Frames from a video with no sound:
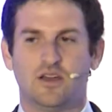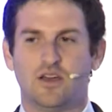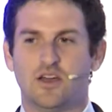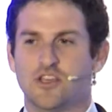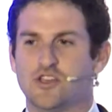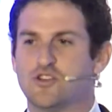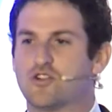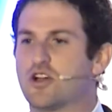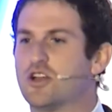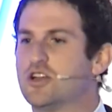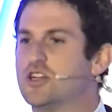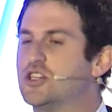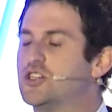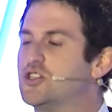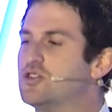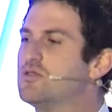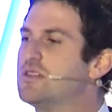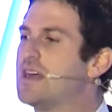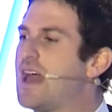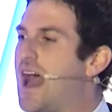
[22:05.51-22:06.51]
You couldn't
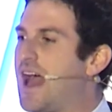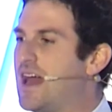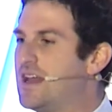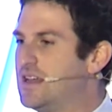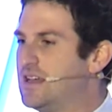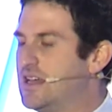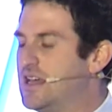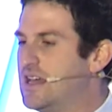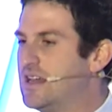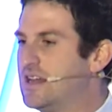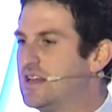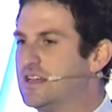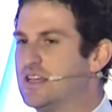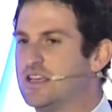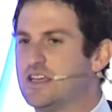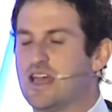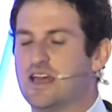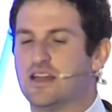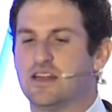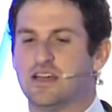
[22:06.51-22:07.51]
do that in
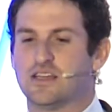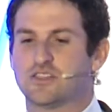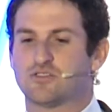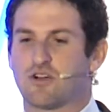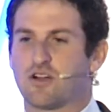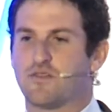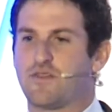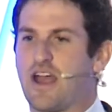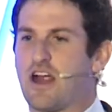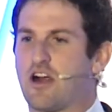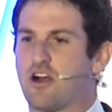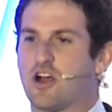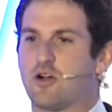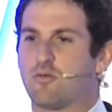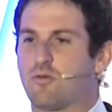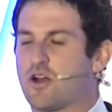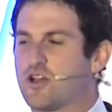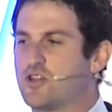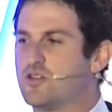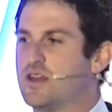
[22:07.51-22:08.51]
a sort of era
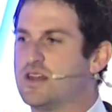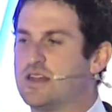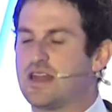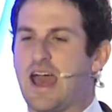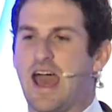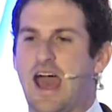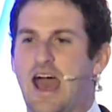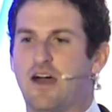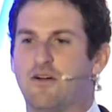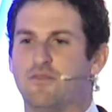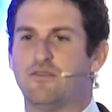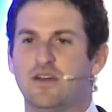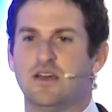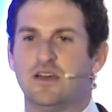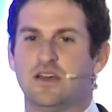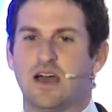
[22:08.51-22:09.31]
where you didn't have